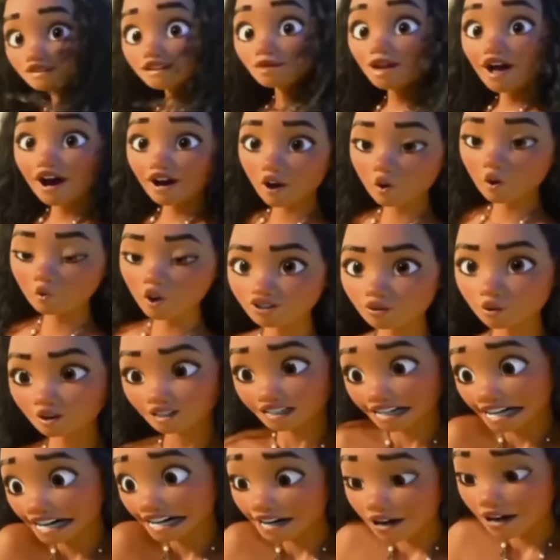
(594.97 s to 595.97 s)
My people are going
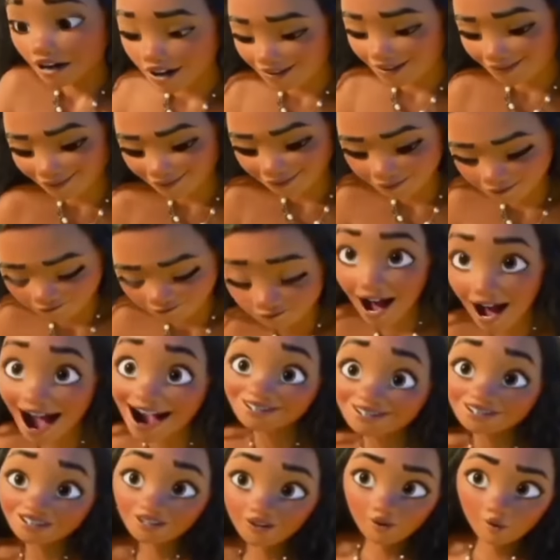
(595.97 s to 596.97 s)
to need a
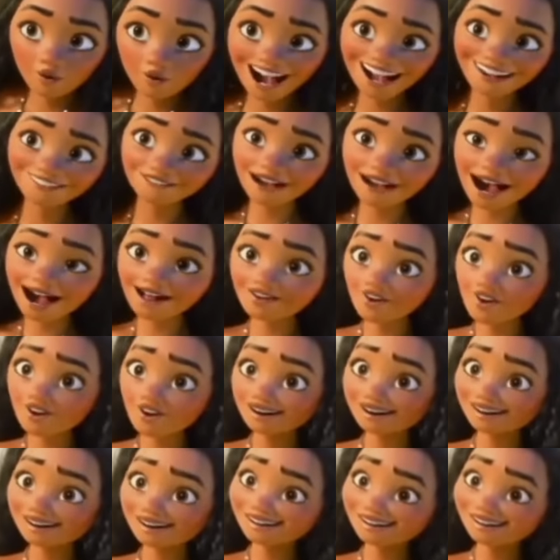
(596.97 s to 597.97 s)
master
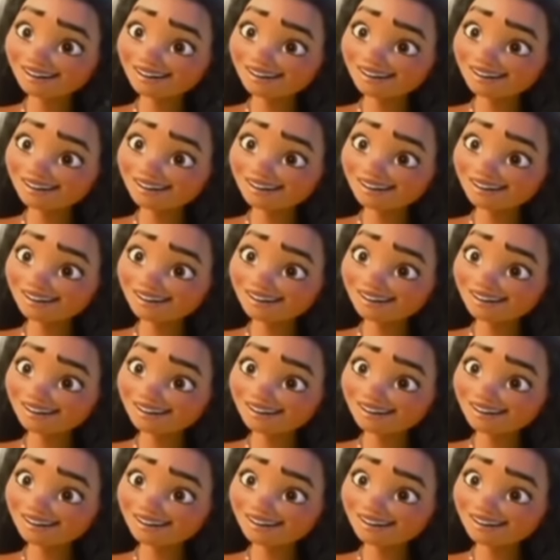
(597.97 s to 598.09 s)
wayfinder.